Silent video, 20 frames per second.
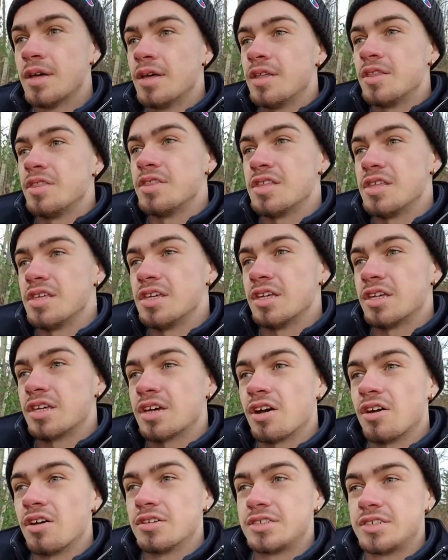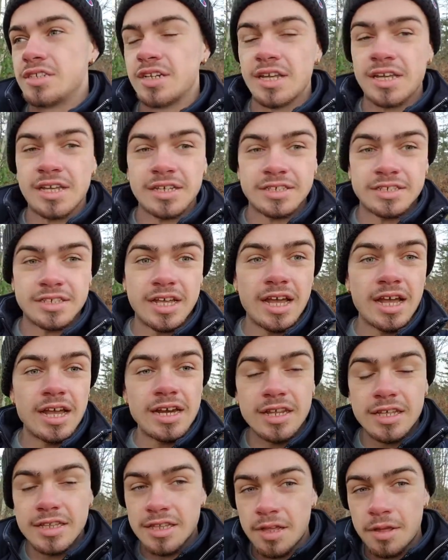the constant anxiety,
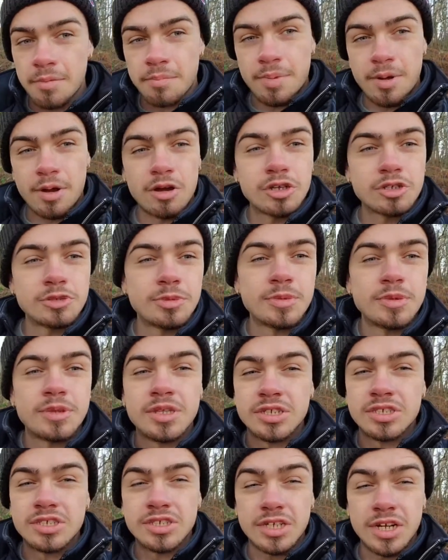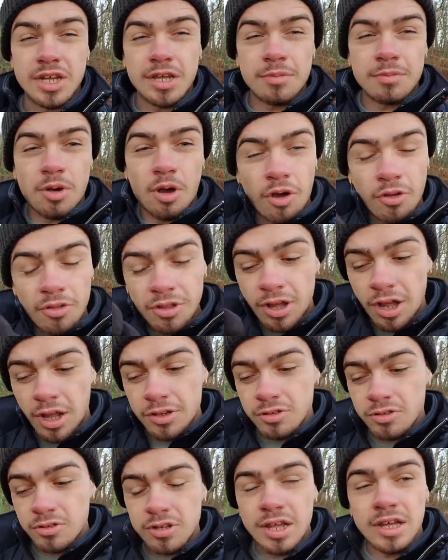the embarrassment, the shame, all the
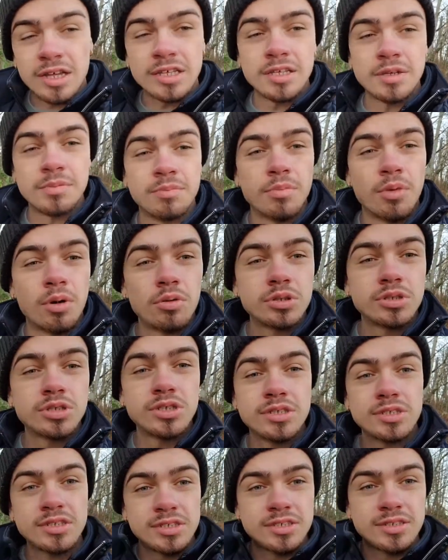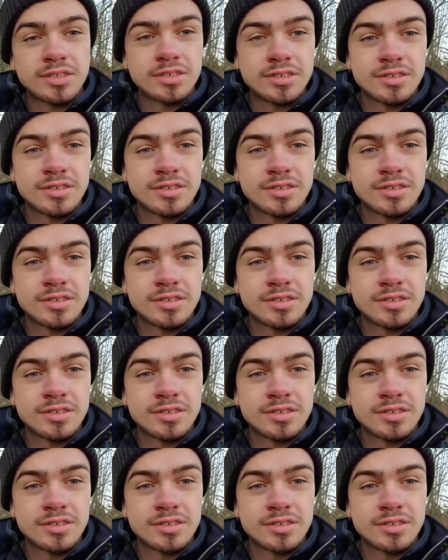underlying emotions,